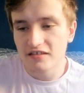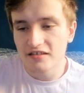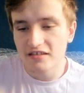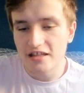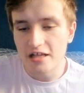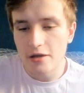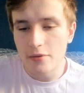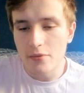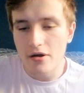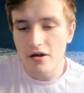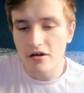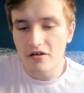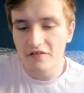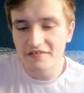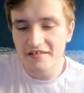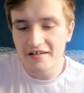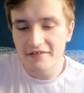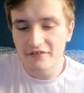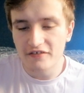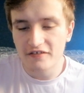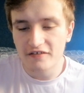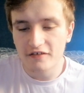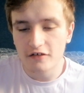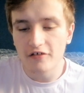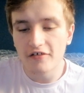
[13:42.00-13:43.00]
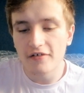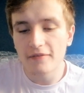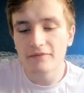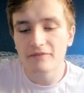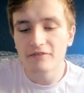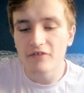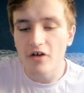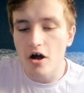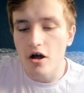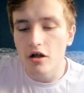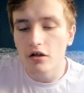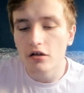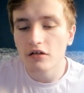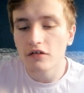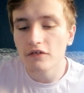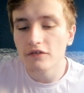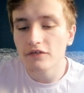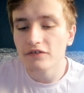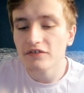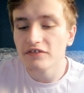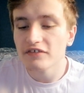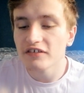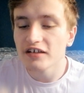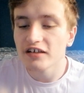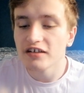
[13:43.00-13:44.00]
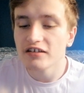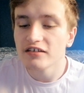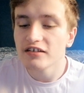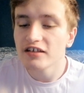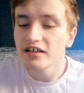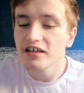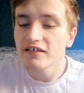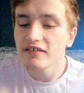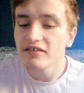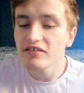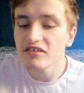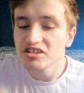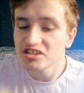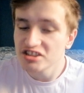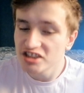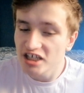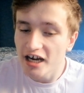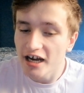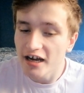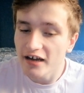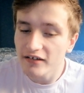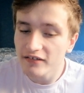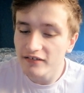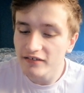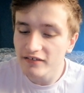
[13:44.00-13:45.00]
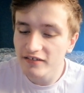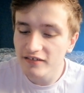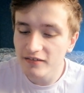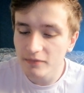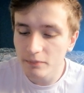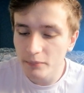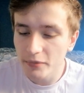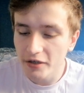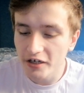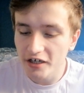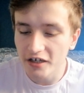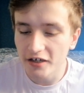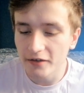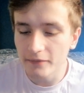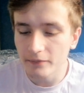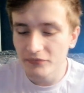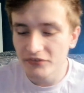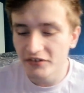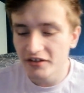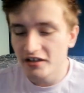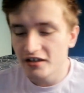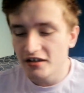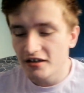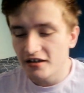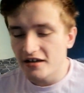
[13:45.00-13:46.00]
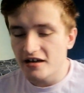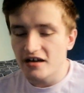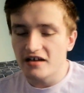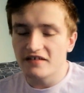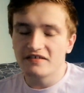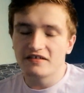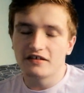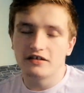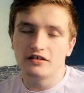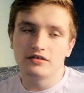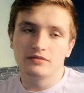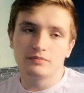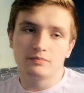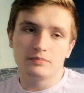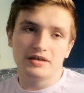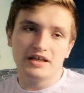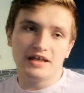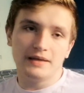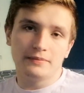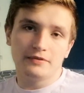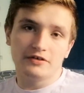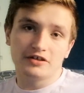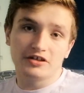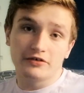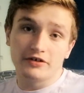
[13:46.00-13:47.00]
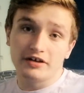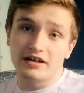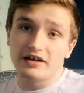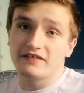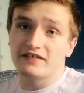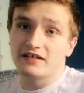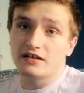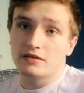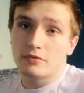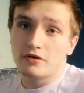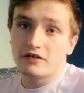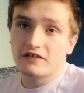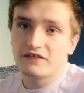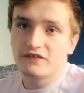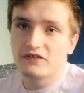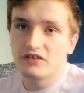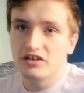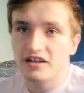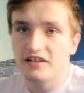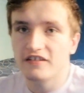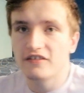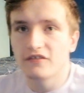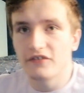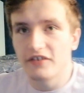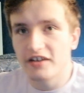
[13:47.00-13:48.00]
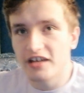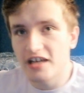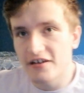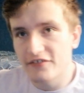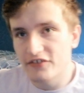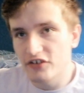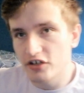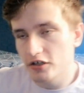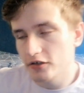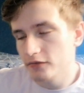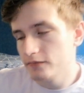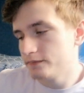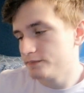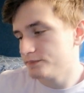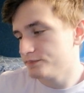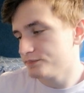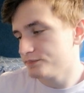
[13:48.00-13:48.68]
Now, I was never so involved in these chats, but I've seen people doing it. It was like the most funniest thing ever.